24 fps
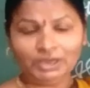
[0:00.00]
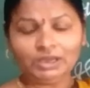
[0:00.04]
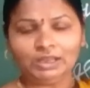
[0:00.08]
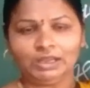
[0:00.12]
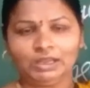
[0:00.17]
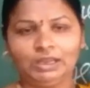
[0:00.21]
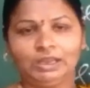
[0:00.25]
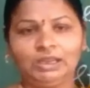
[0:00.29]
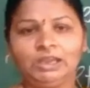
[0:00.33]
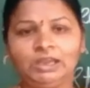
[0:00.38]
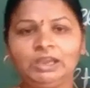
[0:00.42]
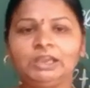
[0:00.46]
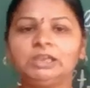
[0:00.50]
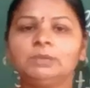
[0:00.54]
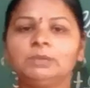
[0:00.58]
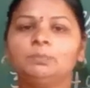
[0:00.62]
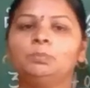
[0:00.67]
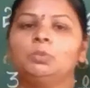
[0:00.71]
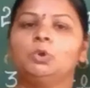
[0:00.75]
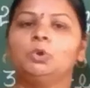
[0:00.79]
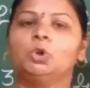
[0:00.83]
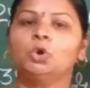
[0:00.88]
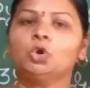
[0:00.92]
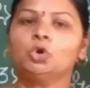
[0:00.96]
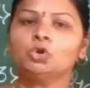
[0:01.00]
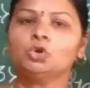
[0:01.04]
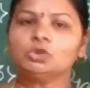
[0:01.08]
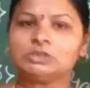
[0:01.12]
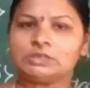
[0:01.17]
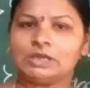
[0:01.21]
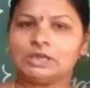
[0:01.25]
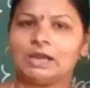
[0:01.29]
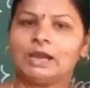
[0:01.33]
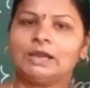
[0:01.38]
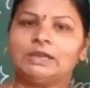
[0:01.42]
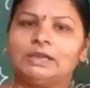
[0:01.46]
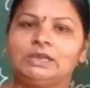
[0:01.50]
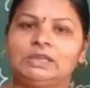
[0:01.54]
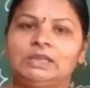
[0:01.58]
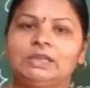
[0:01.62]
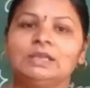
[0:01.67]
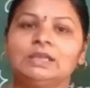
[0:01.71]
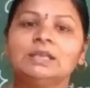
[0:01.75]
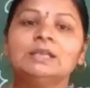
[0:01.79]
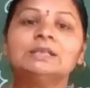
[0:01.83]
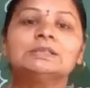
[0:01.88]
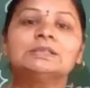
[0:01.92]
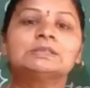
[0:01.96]
wind. It blows
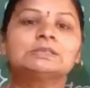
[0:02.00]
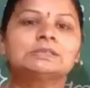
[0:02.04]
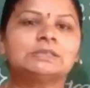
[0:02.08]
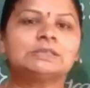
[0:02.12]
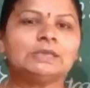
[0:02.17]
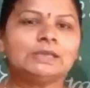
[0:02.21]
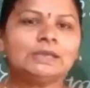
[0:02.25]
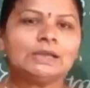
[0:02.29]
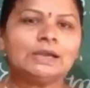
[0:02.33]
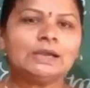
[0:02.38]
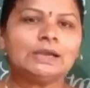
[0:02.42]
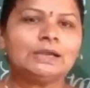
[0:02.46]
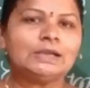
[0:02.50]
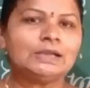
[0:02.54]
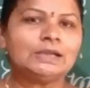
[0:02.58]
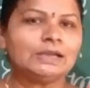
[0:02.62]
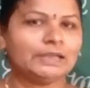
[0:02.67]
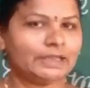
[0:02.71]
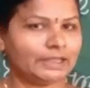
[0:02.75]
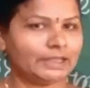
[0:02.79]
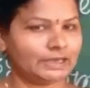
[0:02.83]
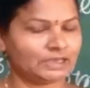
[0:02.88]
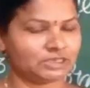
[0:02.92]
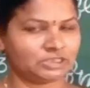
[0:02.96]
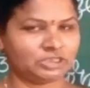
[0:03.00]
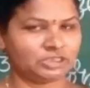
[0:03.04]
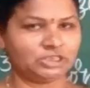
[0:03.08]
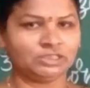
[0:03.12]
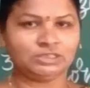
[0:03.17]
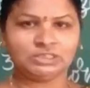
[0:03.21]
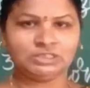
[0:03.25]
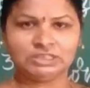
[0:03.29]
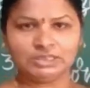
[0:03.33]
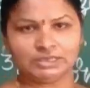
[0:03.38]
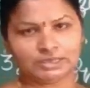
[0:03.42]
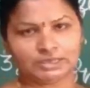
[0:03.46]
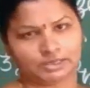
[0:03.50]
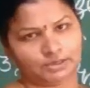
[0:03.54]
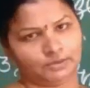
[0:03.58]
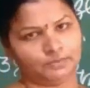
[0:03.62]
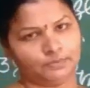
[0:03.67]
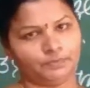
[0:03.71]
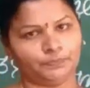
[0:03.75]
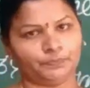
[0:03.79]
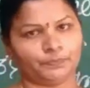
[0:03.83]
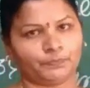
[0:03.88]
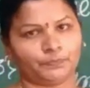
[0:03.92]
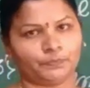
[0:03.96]
at a single direction,
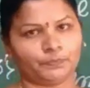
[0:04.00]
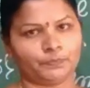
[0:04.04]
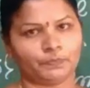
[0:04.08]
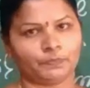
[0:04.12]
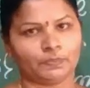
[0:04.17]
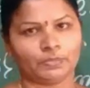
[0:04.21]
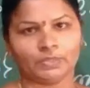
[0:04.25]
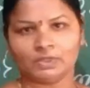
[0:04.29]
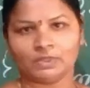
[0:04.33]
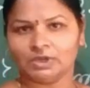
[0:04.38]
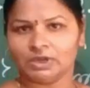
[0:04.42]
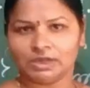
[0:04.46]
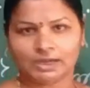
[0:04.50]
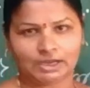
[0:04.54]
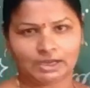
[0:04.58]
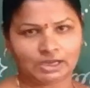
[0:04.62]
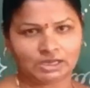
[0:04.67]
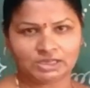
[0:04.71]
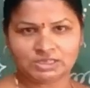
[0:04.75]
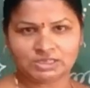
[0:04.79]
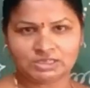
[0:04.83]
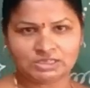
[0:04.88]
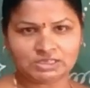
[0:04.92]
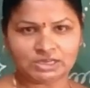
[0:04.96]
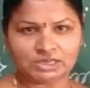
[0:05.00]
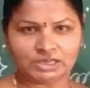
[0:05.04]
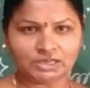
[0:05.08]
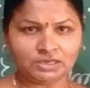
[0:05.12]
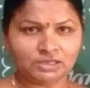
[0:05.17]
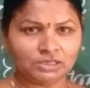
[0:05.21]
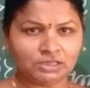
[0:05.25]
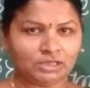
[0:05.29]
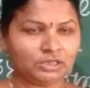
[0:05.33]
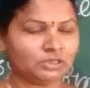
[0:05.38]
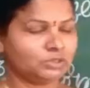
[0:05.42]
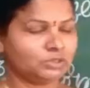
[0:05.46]
children. Understand?